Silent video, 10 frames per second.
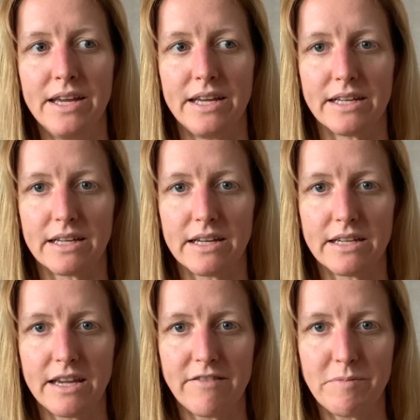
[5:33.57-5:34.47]

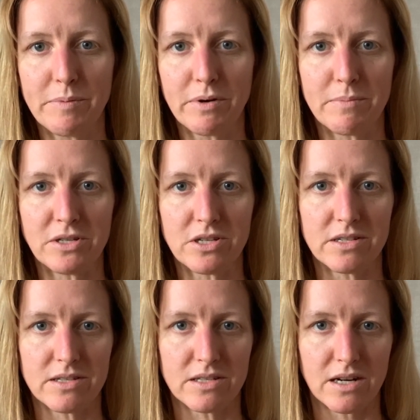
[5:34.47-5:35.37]
it gave me
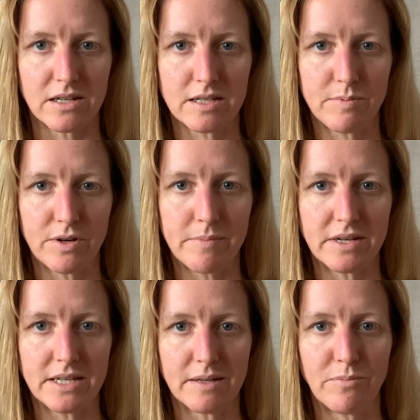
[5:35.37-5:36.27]
permission to start
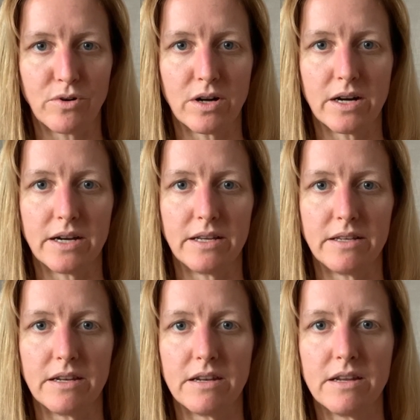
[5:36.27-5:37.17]
experimenting more
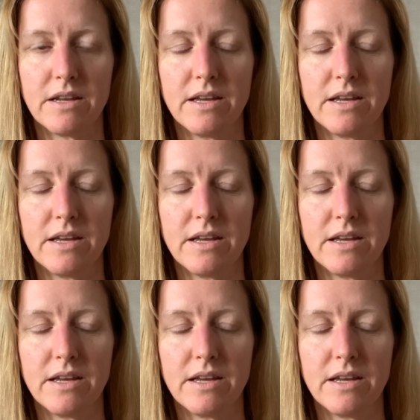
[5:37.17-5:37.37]
and